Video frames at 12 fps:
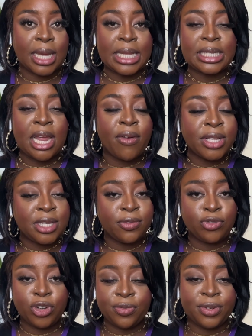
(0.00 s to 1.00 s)
It's
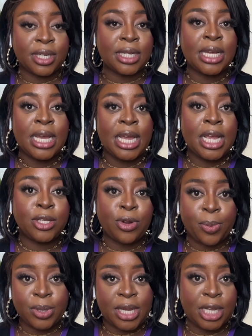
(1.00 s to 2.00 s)
narrative driven, it's
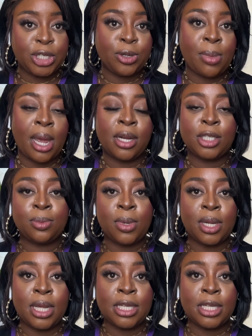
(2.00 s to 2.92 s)
reputation management,